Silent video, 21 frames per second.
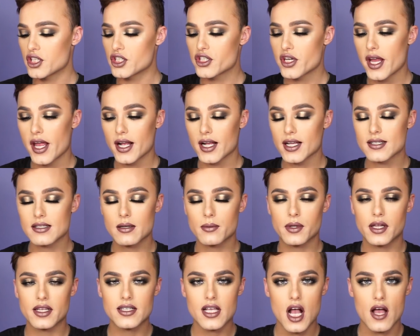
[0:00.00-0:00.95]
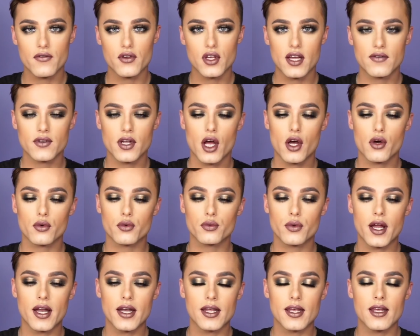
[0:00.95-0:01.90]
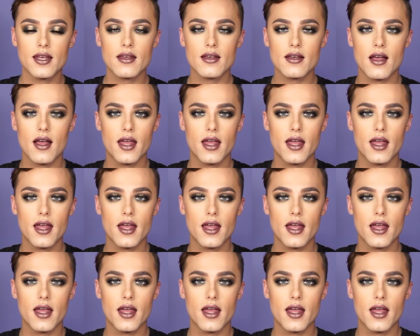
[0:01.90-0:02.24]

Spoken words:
check some of these out if you have not already.